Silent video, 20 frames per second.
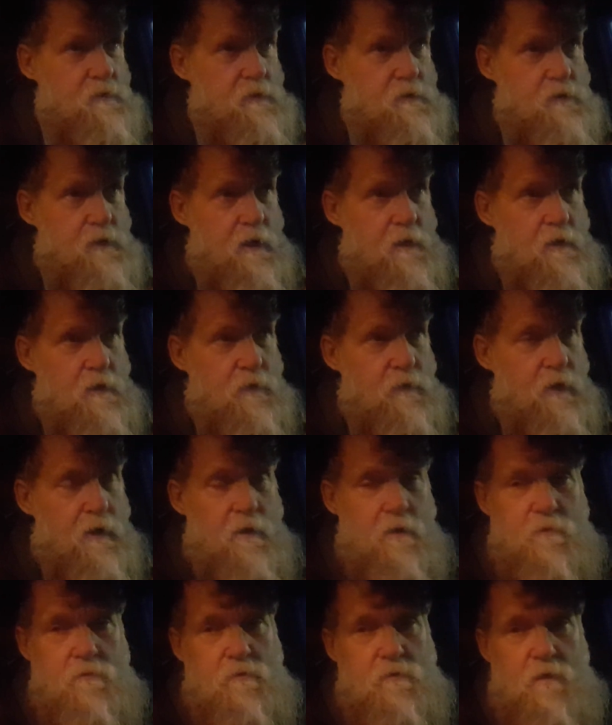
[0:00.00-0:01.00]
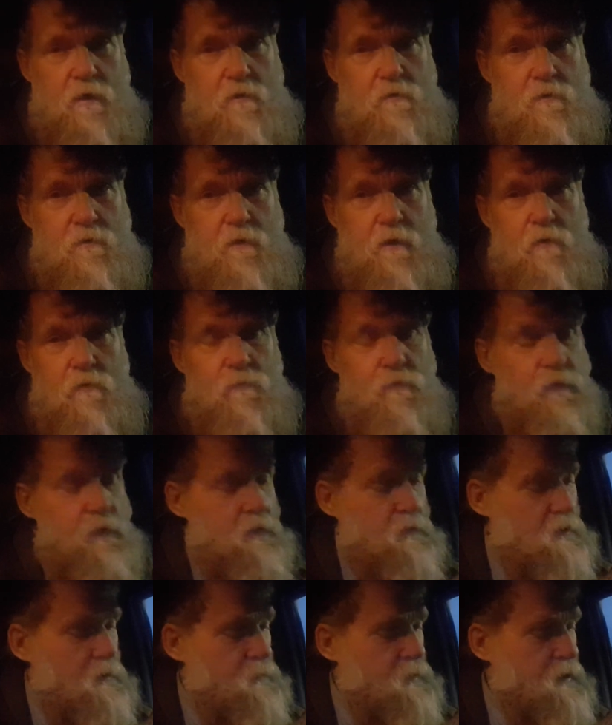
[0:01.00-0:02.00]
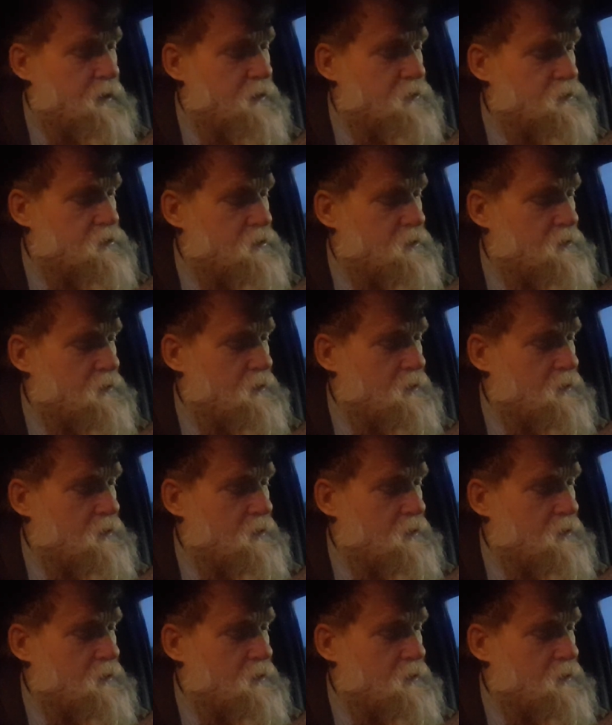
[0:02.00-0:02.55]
designing things, getting it out. The biggest,